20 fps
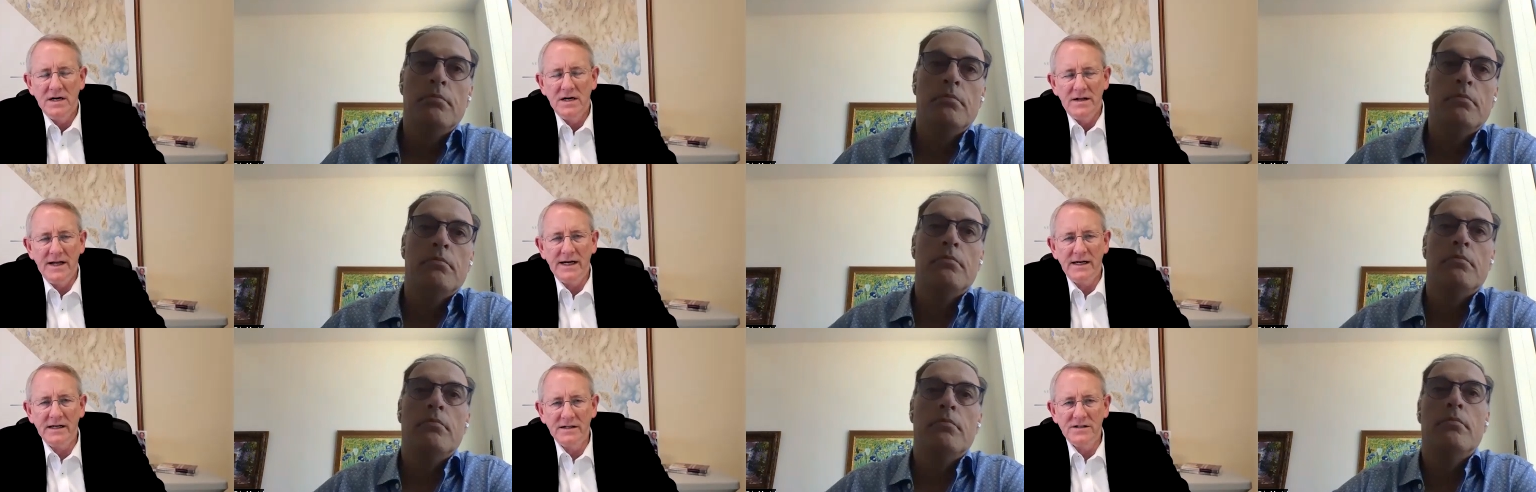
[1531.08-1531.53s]

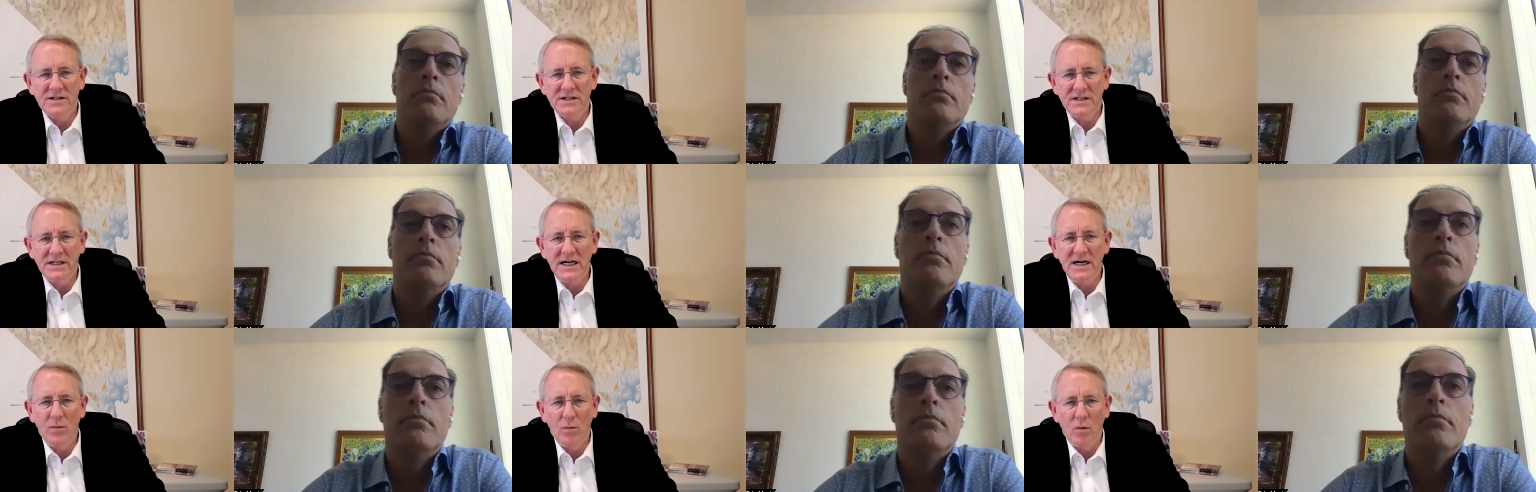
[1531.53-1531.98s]
Speaker 1: they can
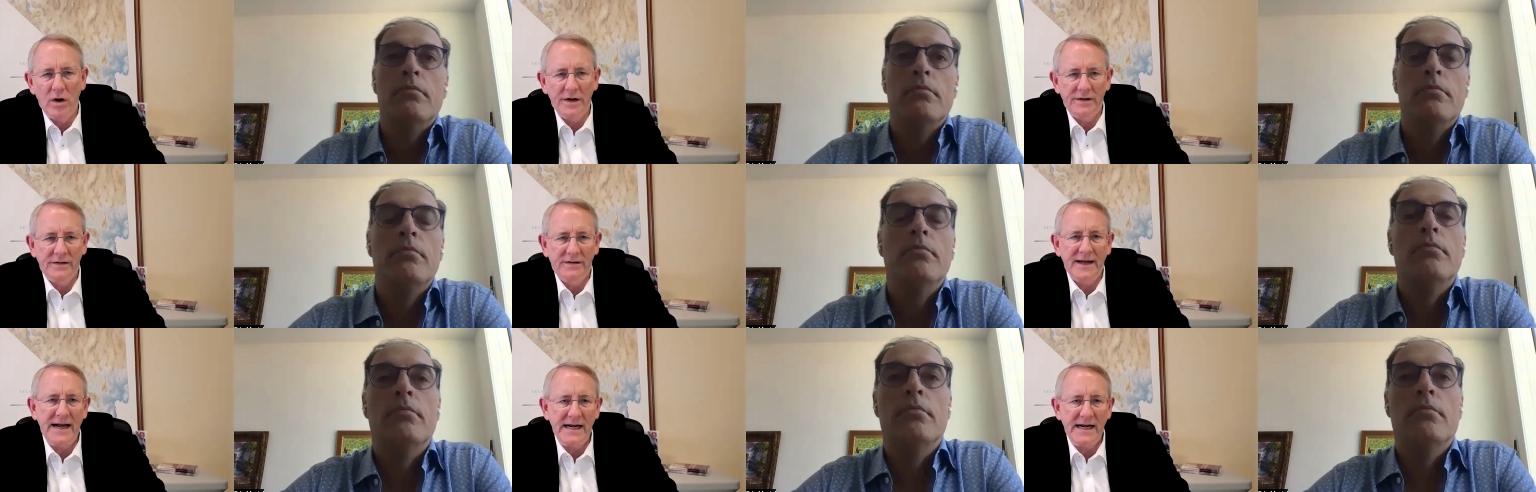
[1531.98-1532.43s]
see
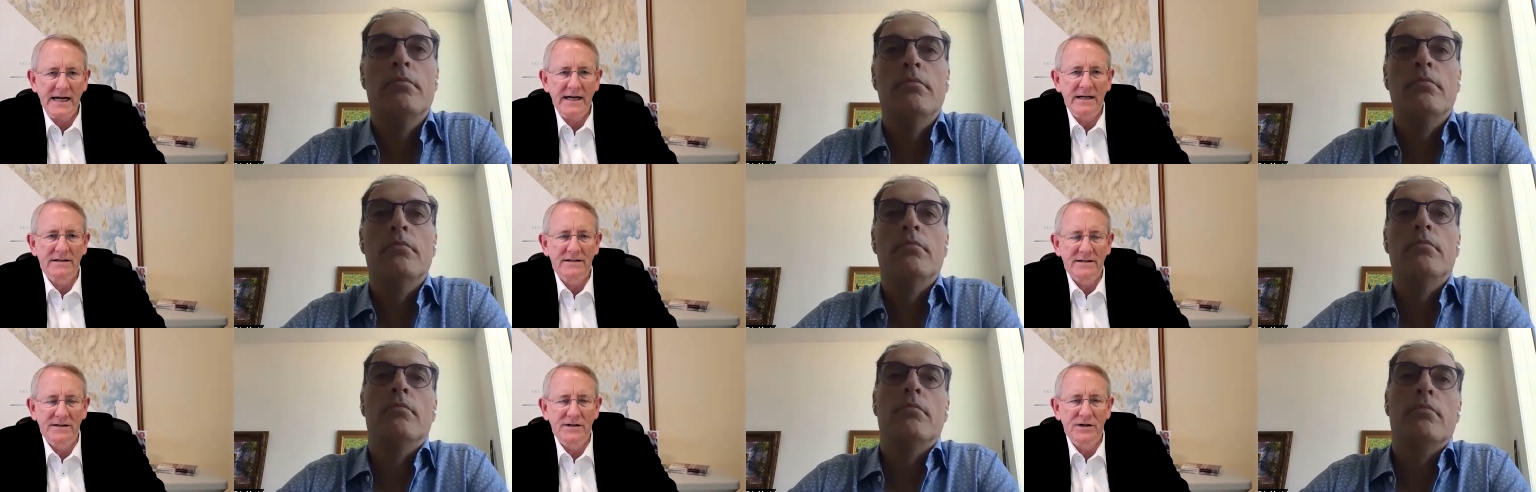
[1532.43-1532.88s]
what they
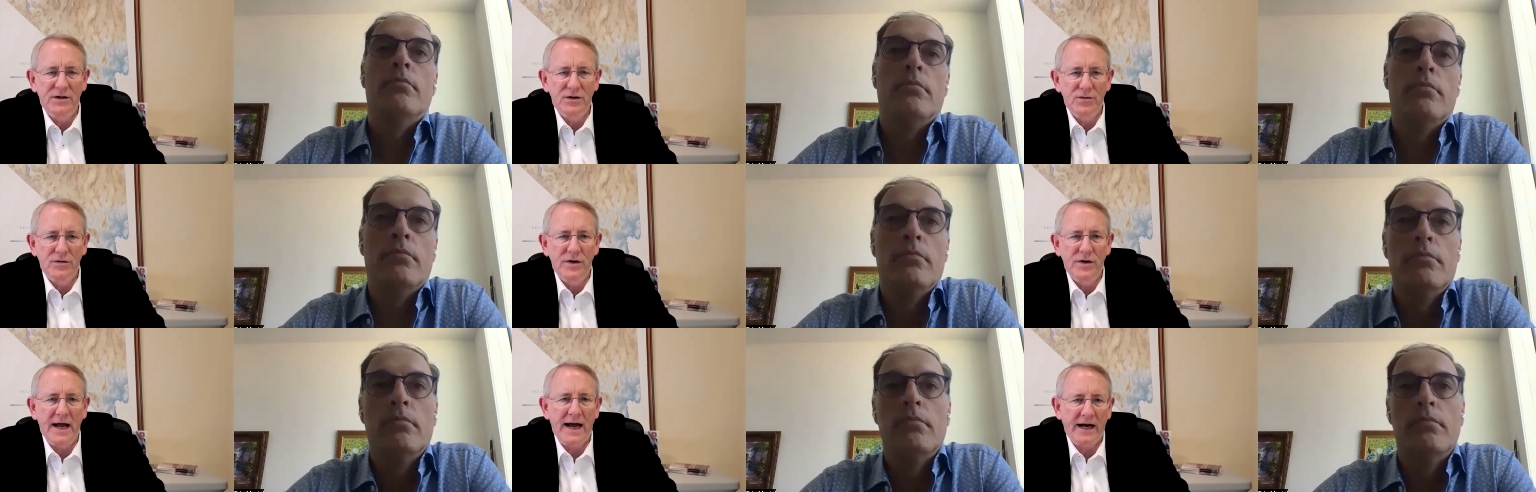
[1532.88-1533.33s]
need to do
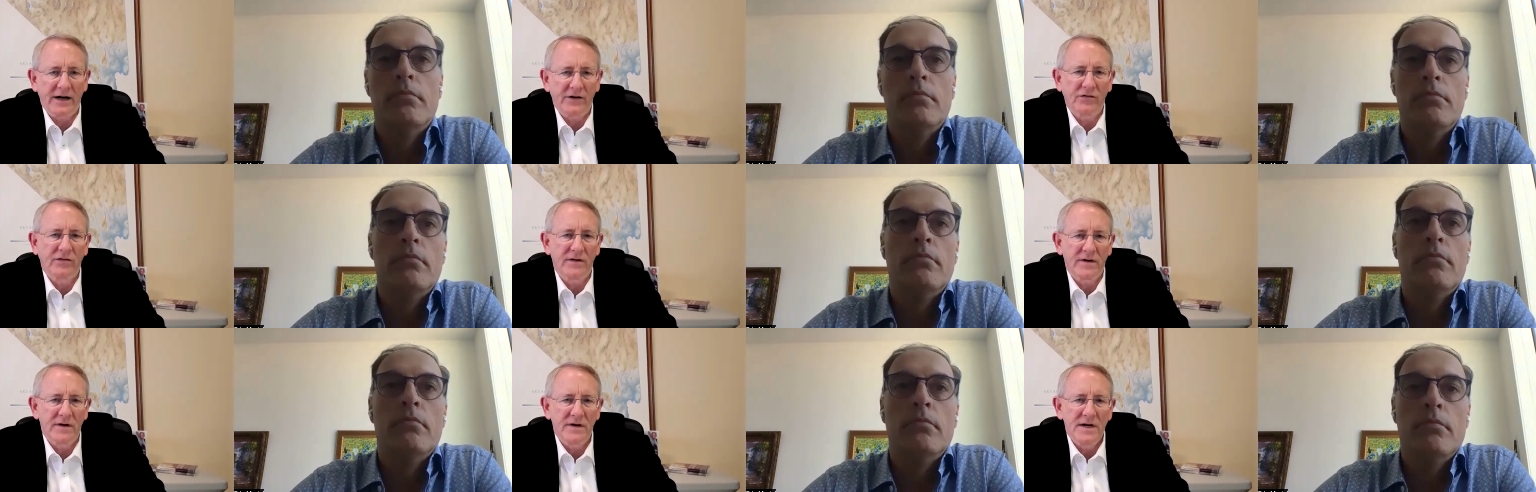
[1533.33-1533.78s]

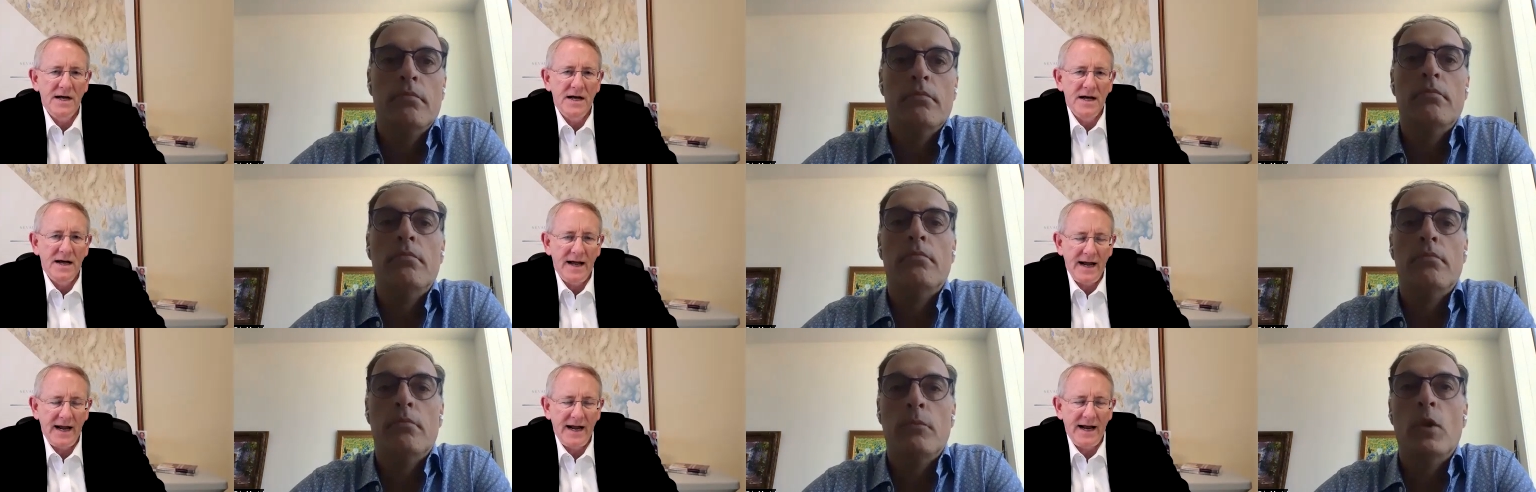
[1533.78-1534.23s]
next
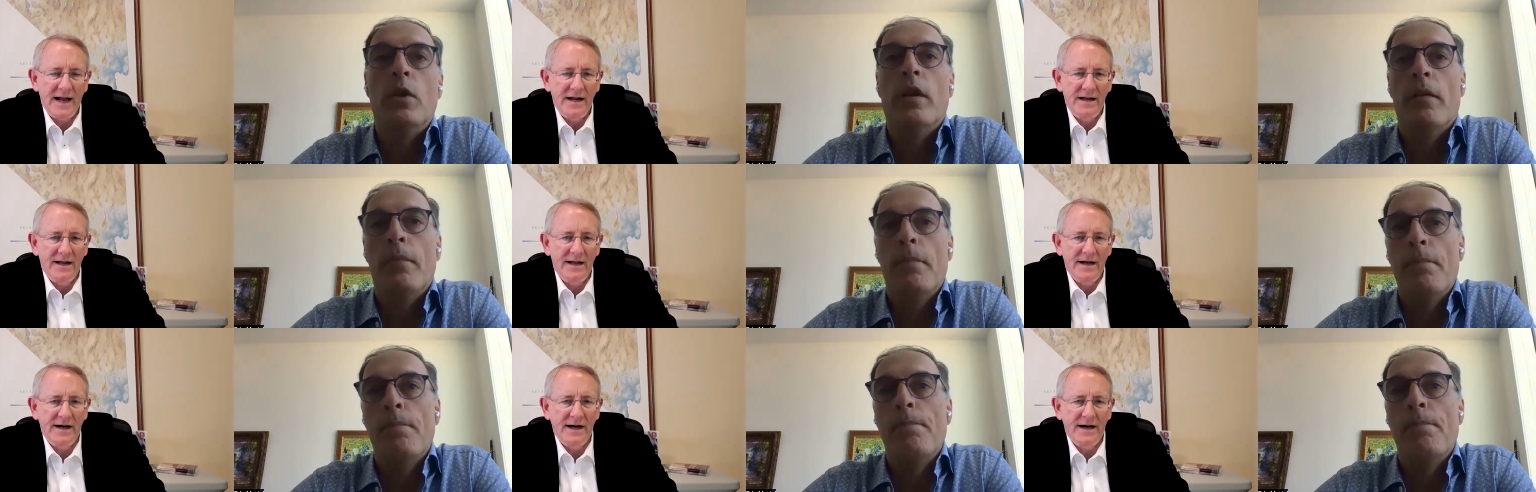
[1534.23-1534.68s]
and
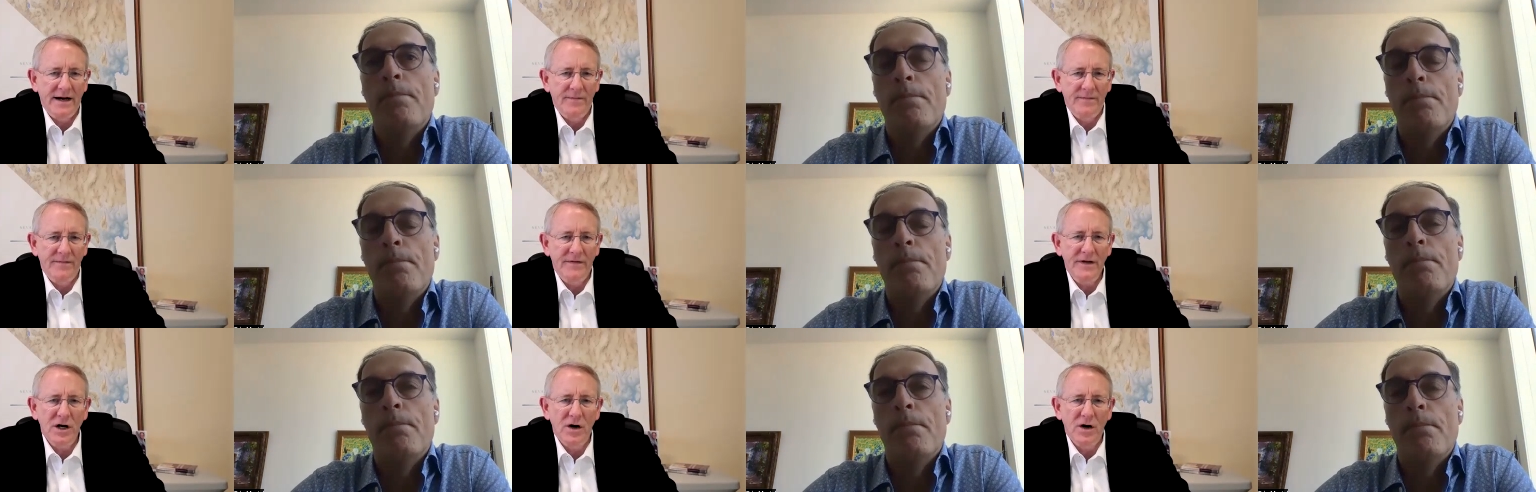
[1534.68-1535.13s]
okay. uh,
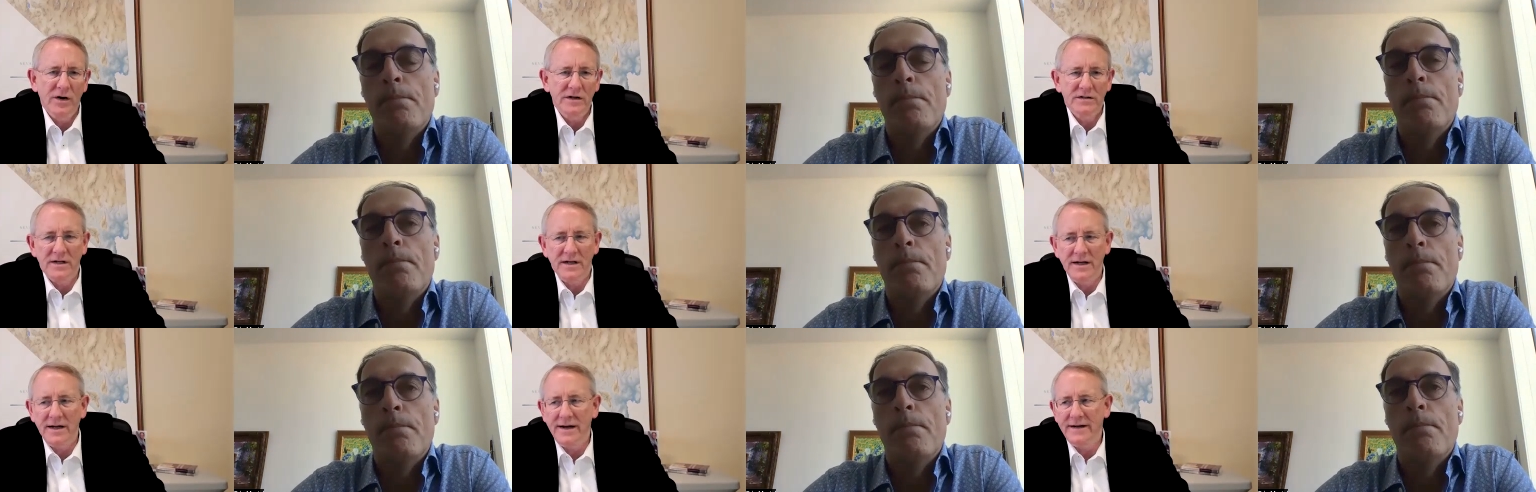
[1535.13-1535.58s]
you know it,
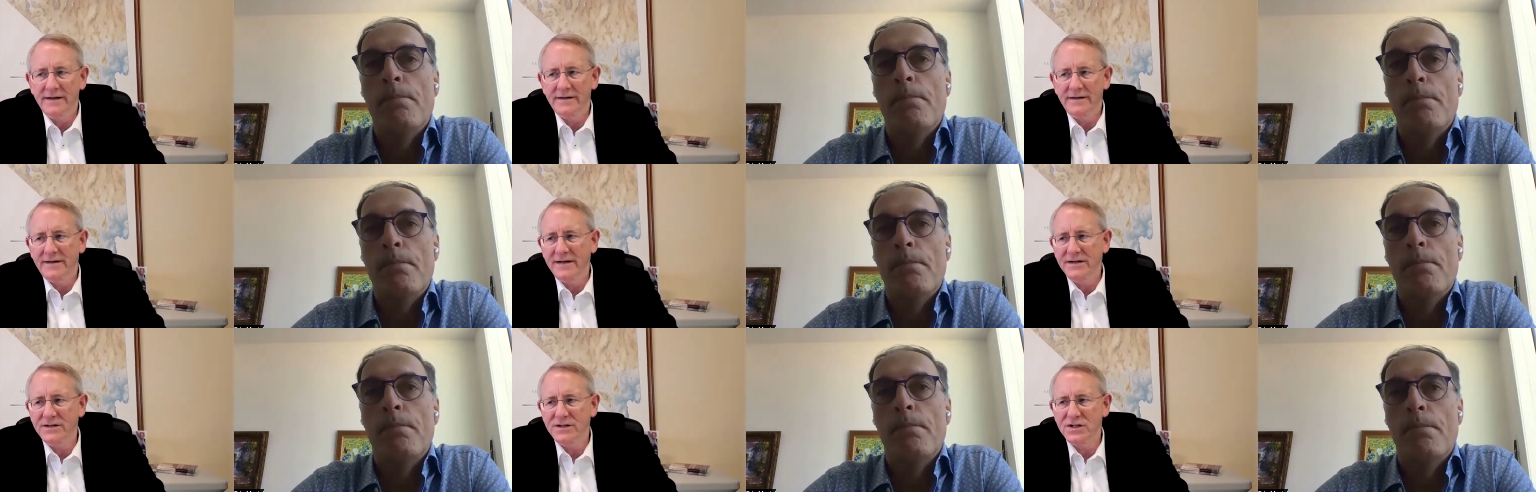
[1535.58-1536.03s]
it,
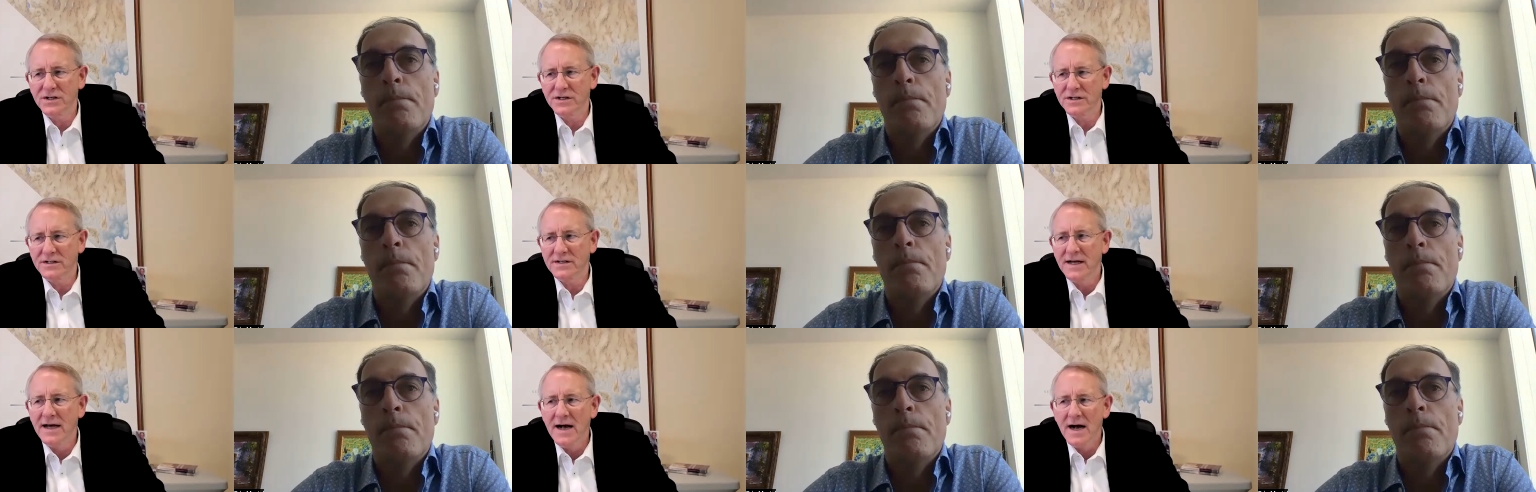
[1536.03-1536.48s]
it's
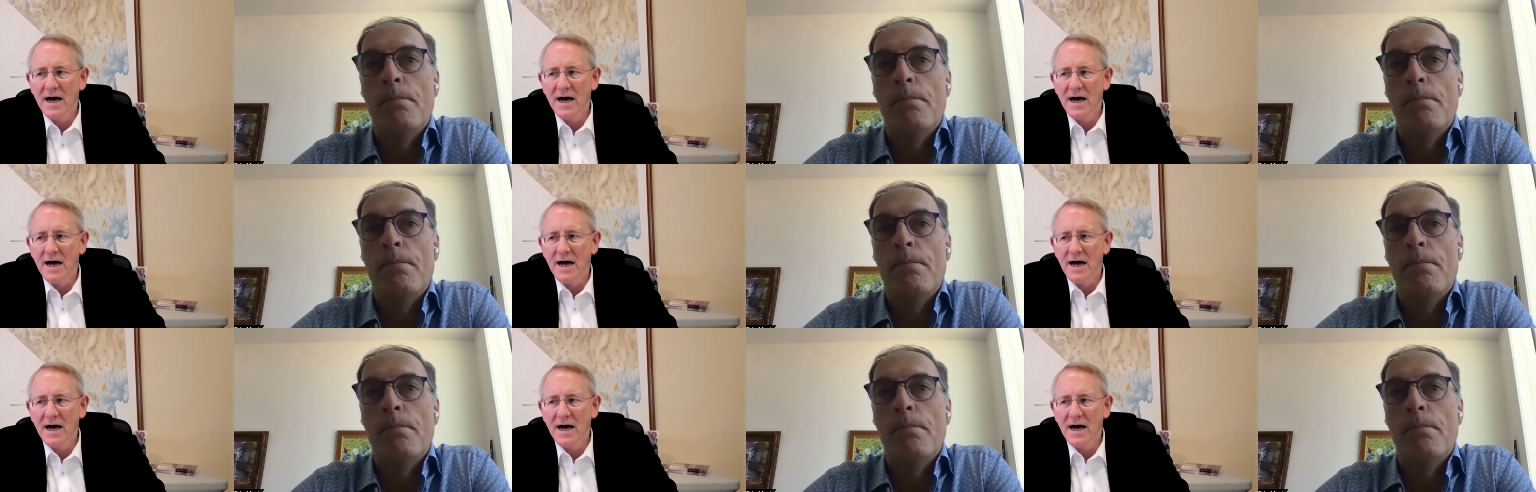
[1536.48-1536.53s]
just